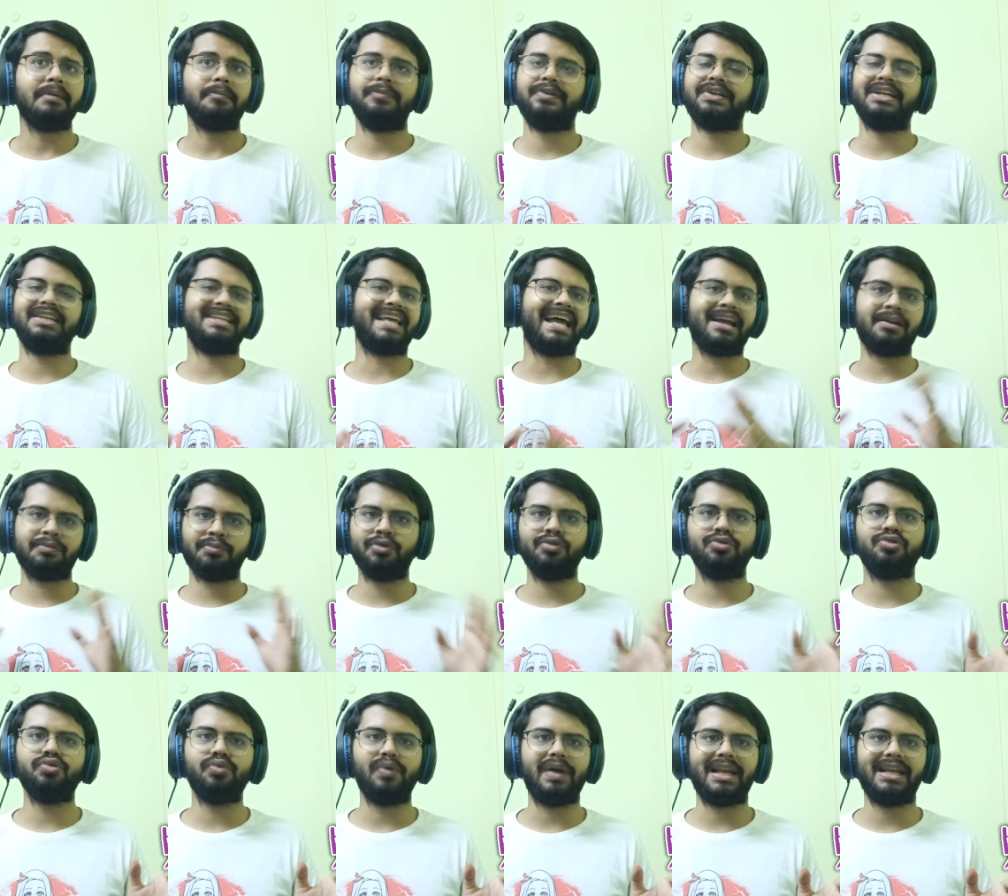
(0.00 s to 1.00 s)
The dad
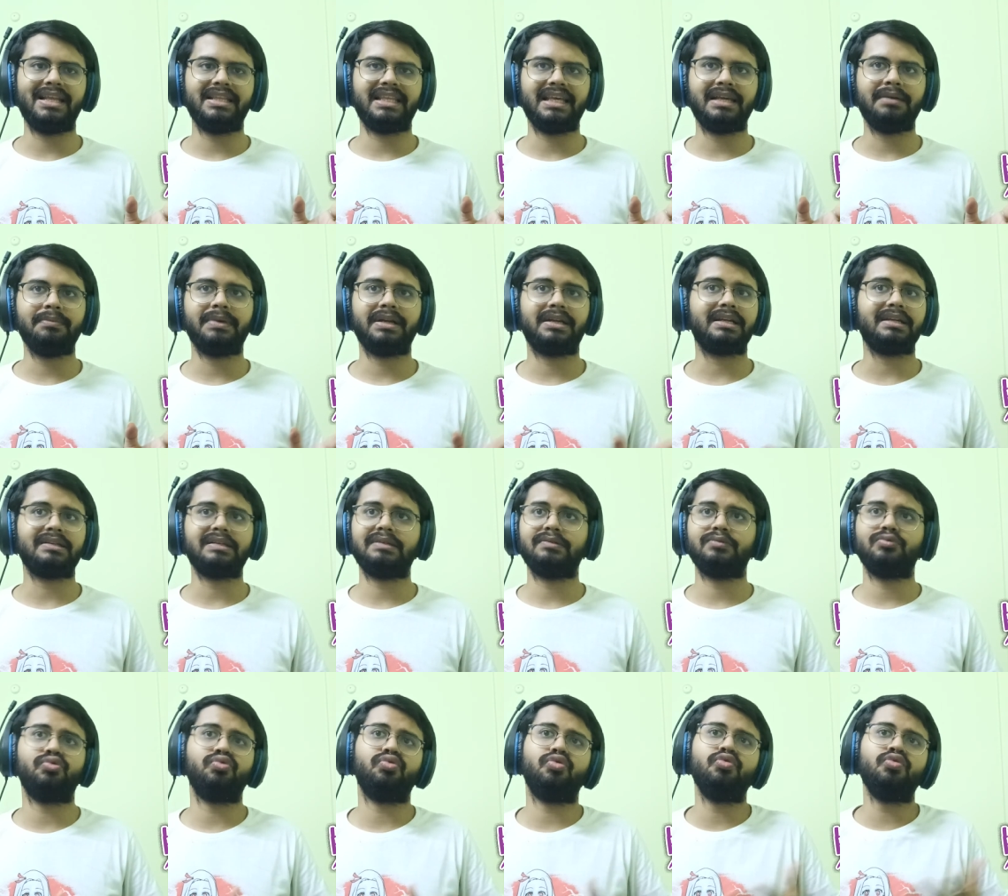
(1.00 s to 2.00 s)
won't do anything,
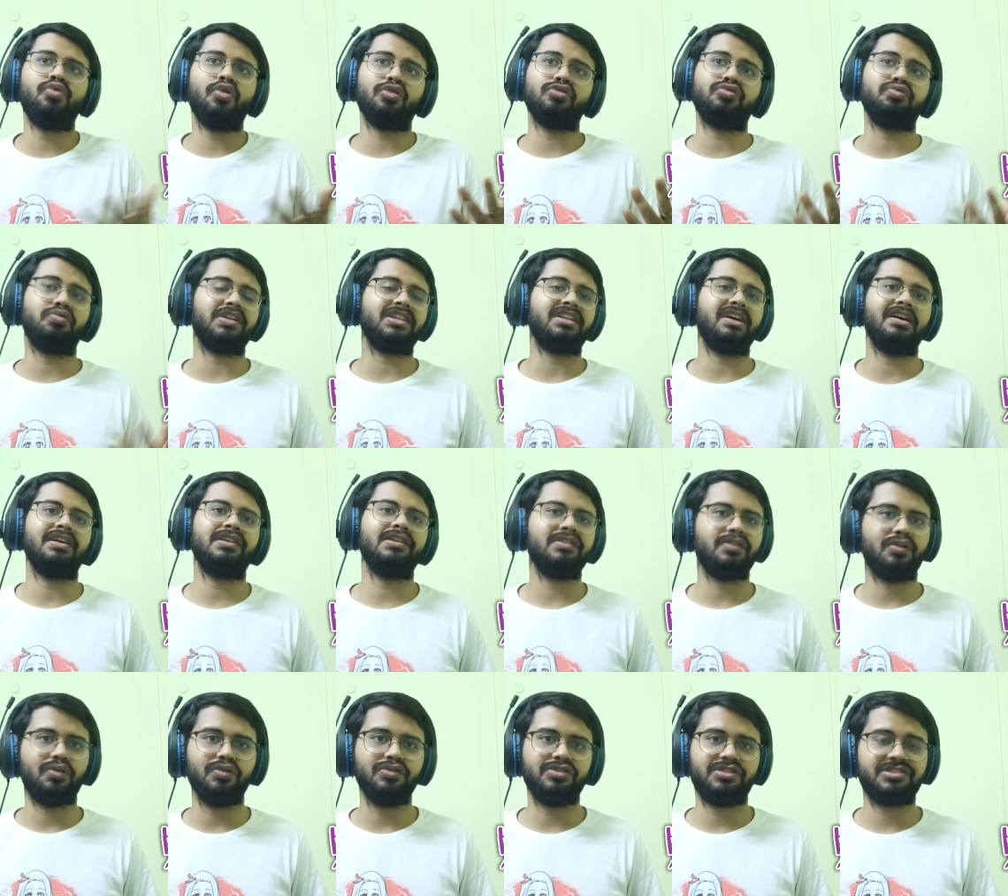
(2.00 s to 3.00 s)
but who knows what the
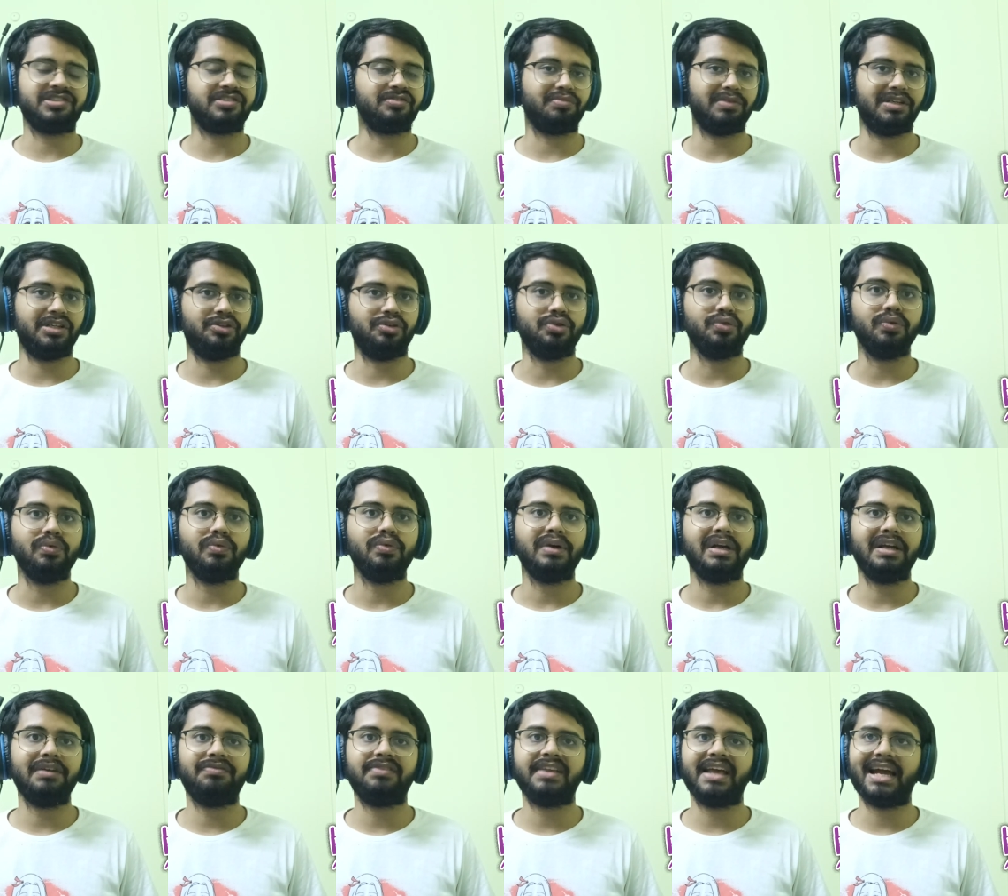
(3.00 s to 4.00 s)
other ghosts will do
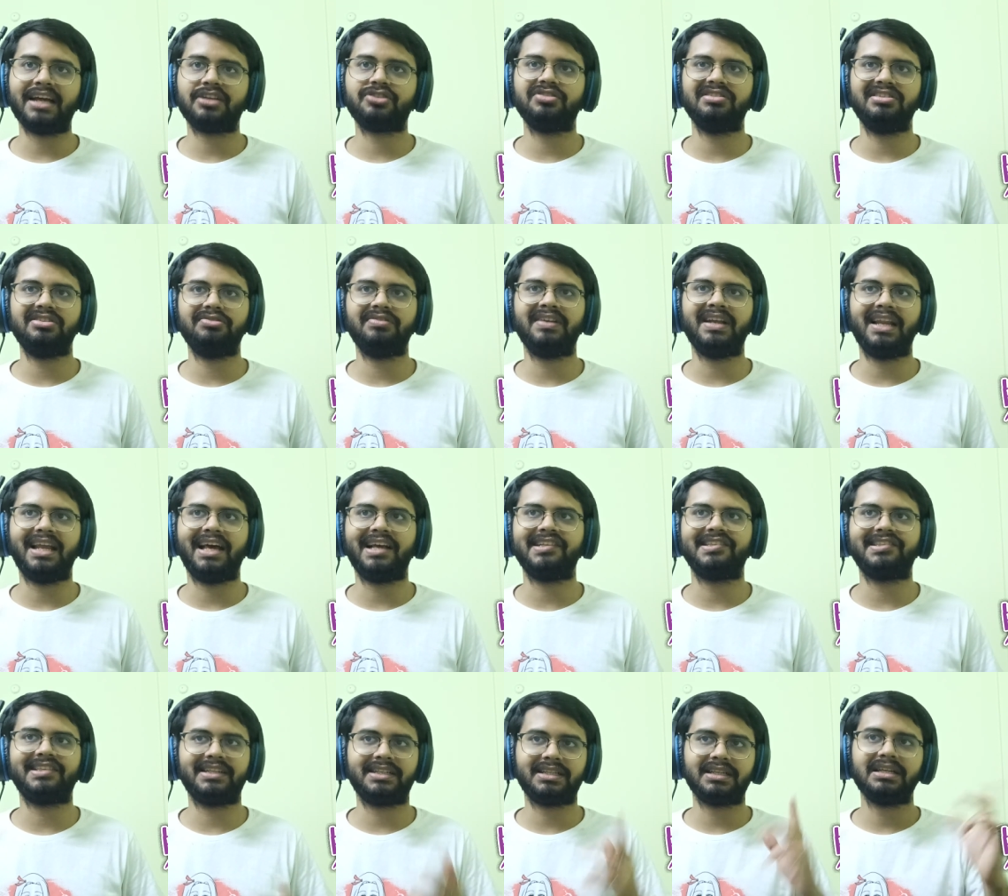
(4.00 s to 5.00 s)
if they actually
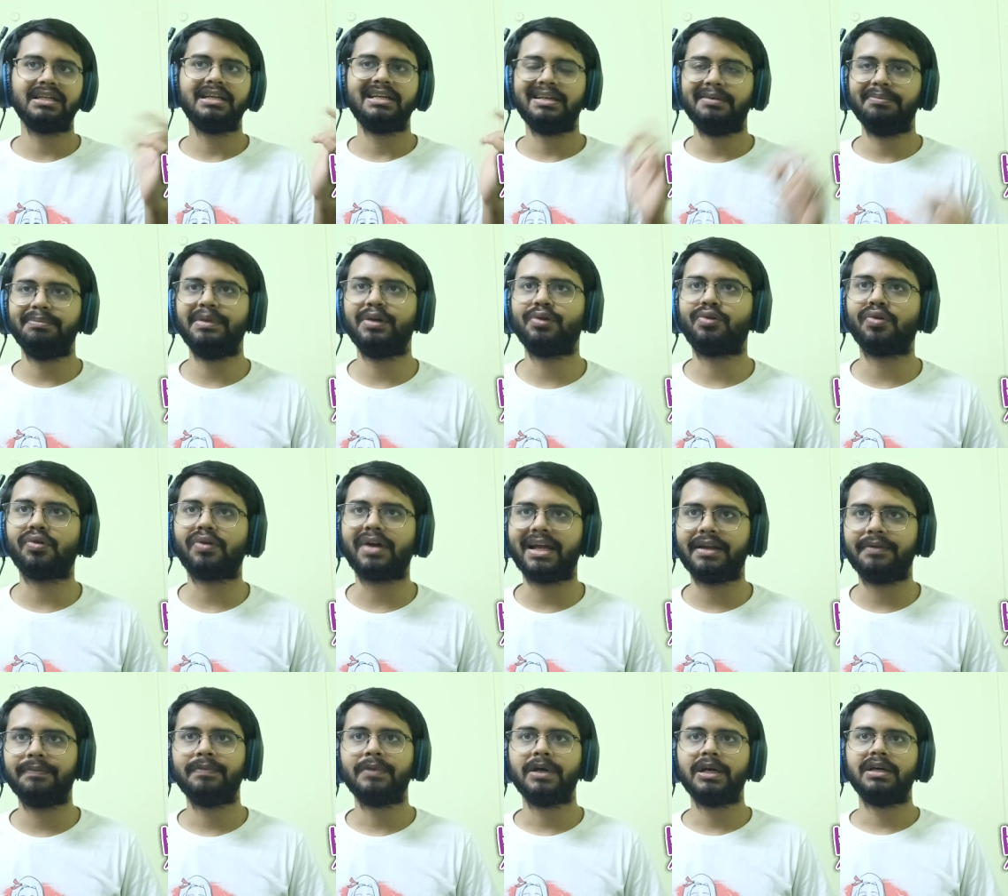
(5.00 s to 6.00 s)
realize that Mieruko
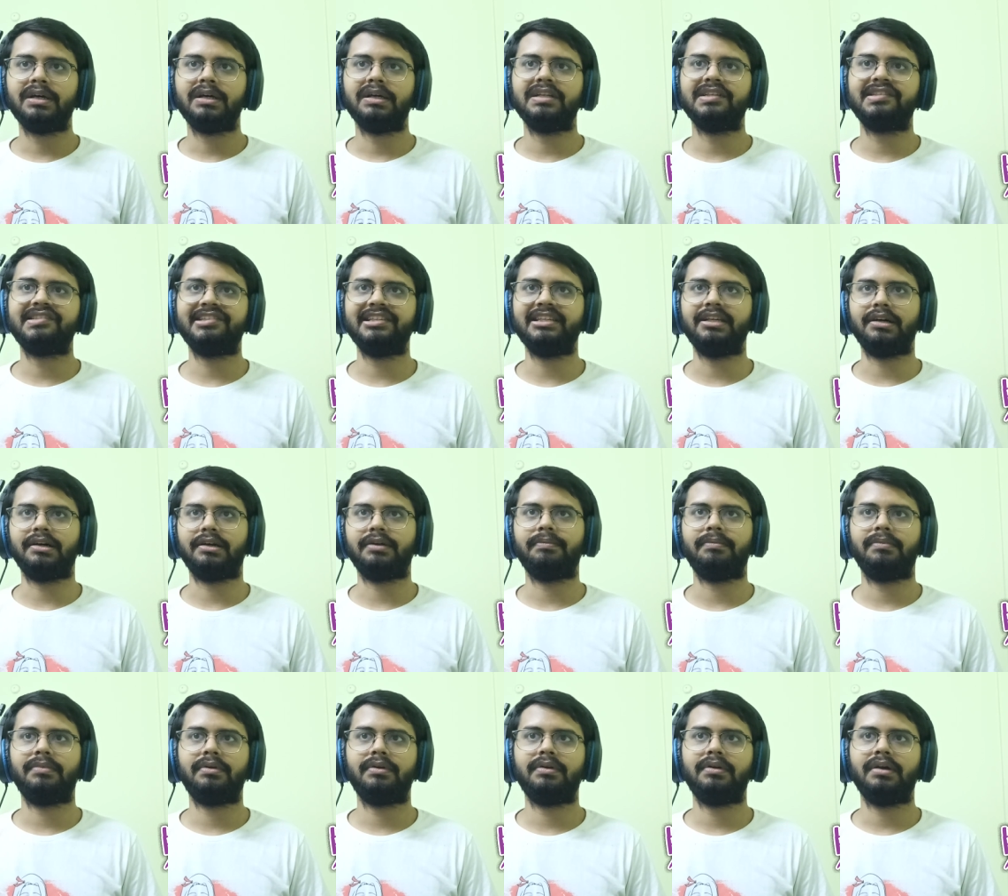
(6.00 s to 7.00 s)
can see
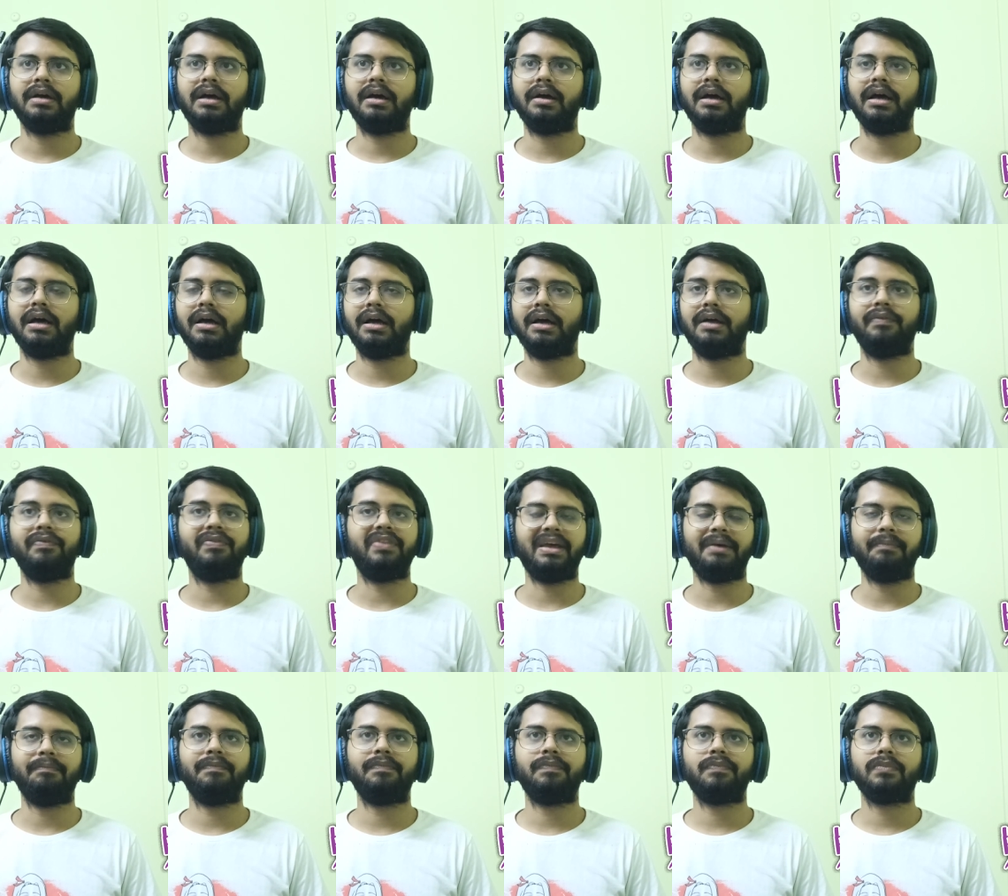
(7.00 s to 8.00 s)
her,
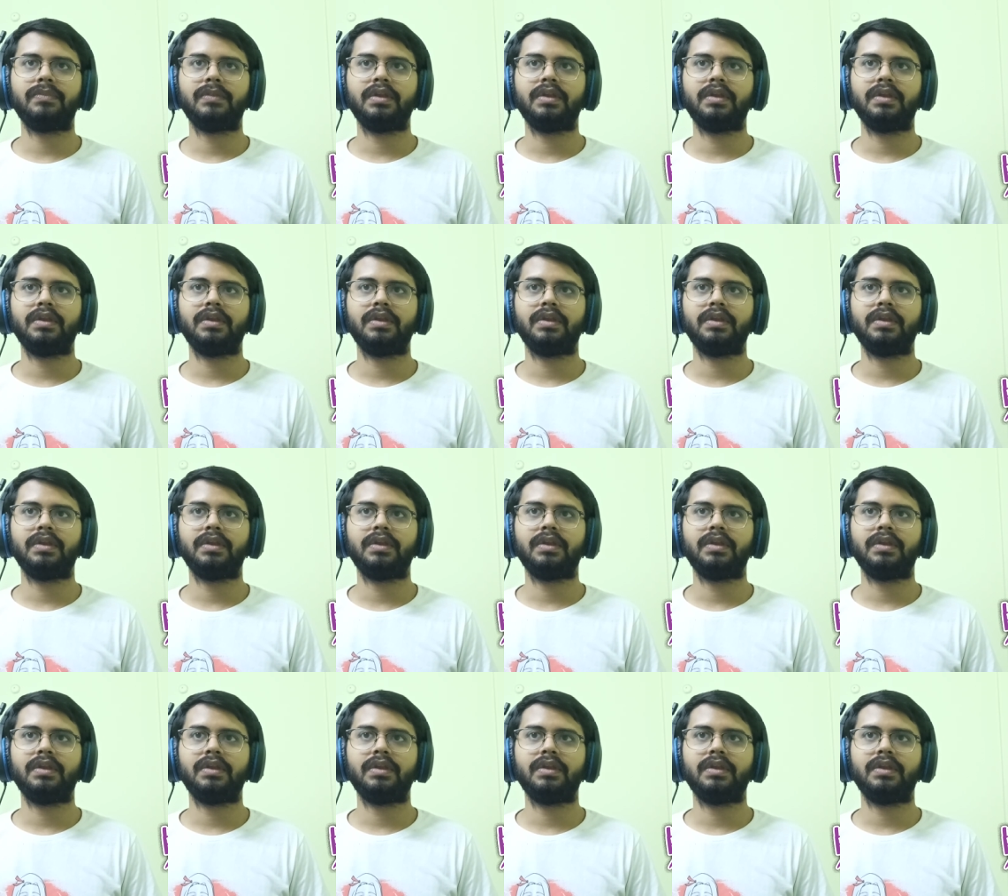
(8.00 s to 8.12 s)
them.